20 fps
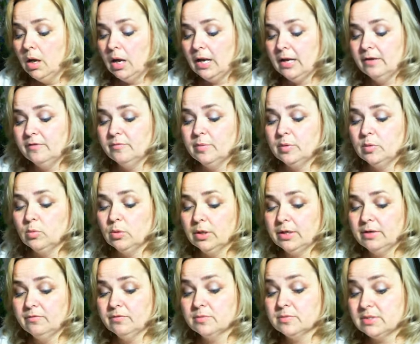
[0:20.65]
I've been
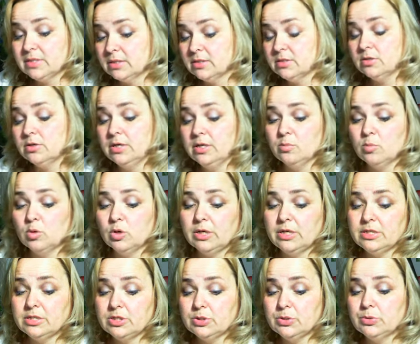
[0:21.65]
working from 6:30 in the
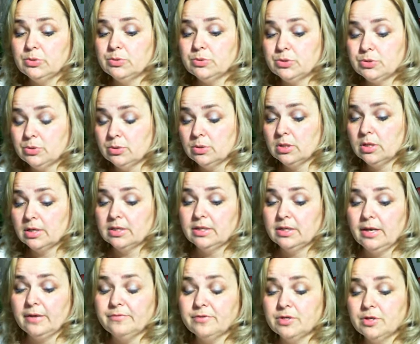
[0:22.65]
morning to 2 o'clock in
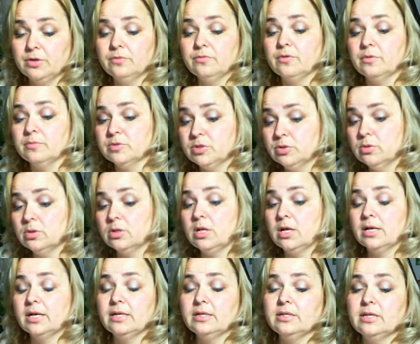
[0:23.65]
the afternoon, from 2
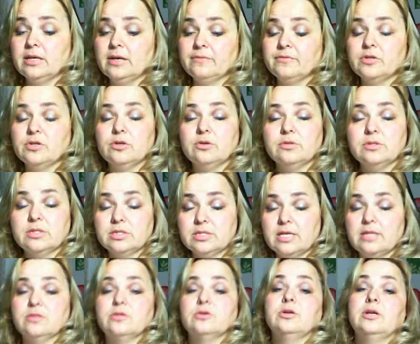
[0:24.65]
o'clock in the afternoon to
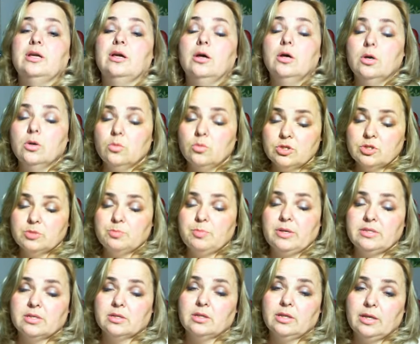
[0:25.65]
10:30, which
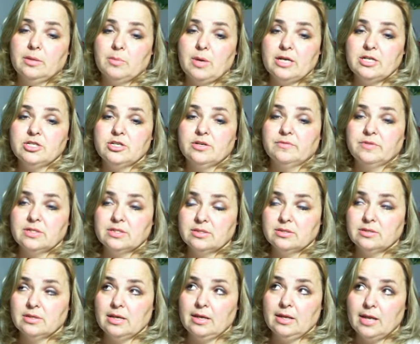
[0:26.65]
basically, my shift, it
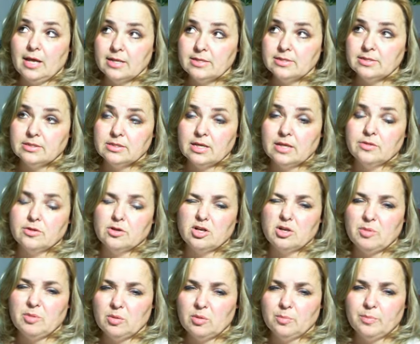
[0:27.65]
ends at
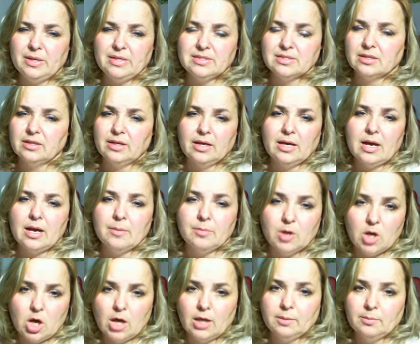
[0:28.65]
10:30, but basically I'm
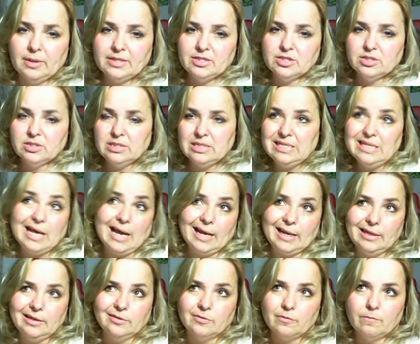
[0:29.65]
gone by
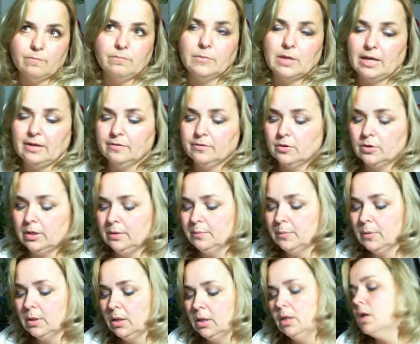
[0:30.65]

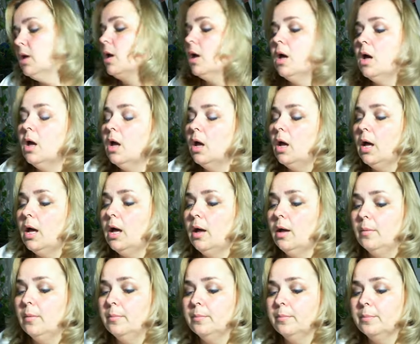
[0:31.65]

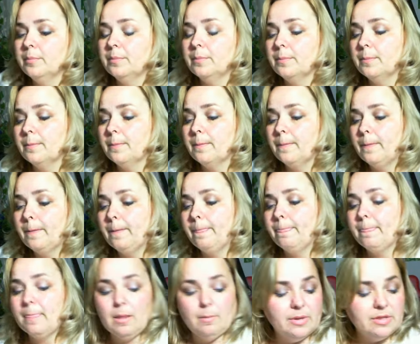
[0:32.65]
9:30.
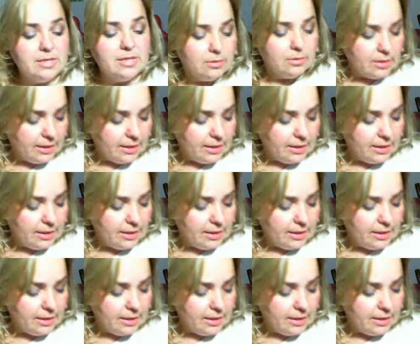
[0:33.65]
But then